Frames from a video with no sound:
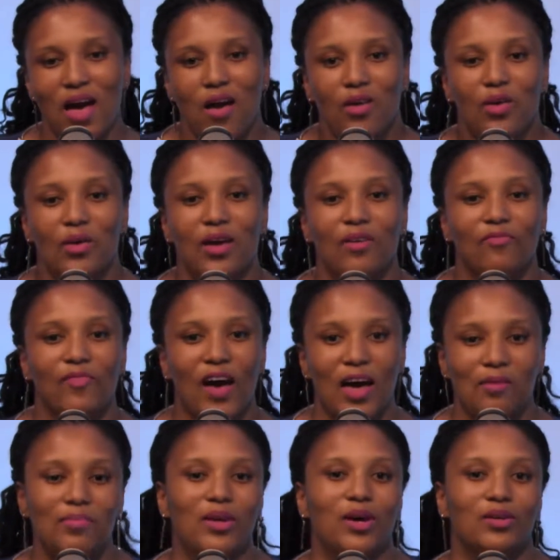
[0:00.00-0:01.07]
You can
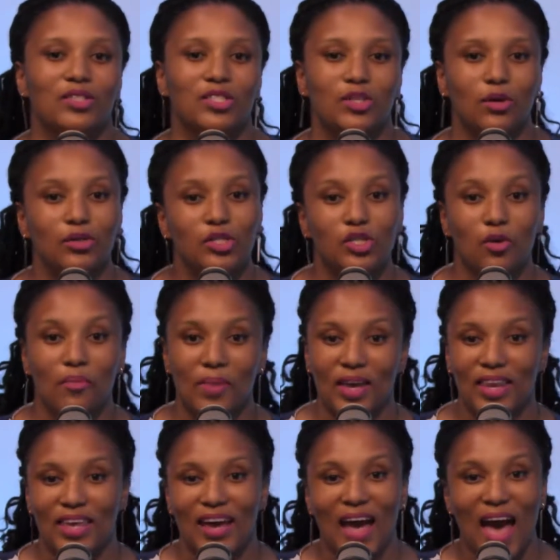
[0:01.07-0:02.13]
find me on social
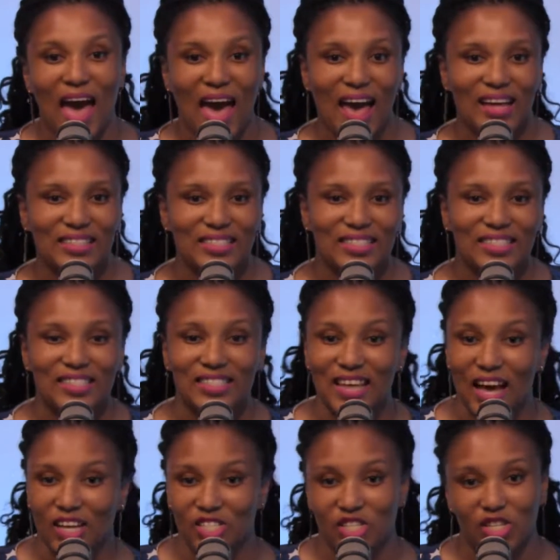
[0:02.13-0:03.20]
media at
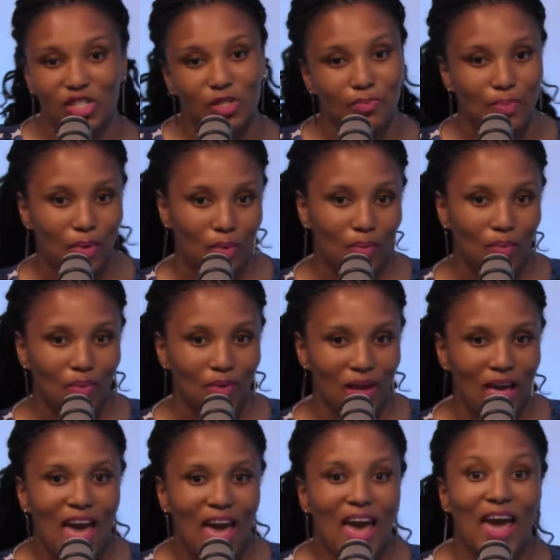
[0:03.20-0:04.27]
Tasha Spoon
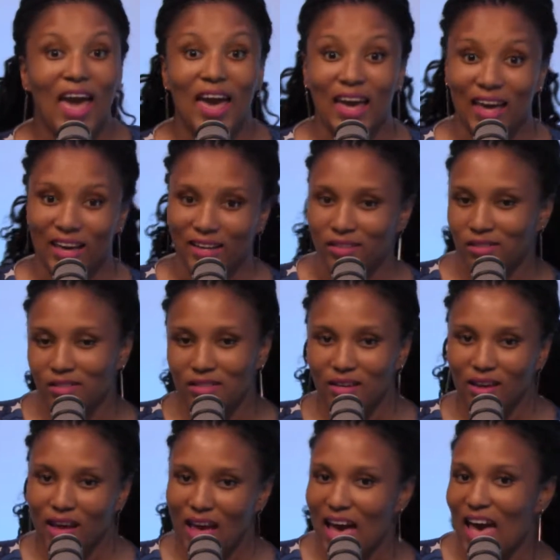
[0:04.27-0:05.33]
and
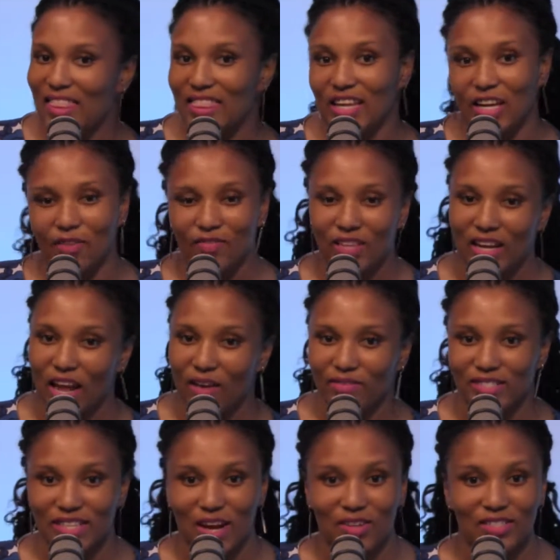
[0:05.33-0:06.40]
at
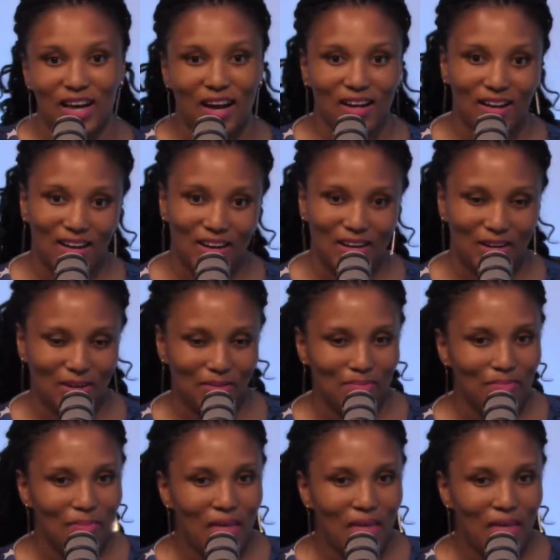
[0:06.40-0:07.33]
theliftedlifestyle.com.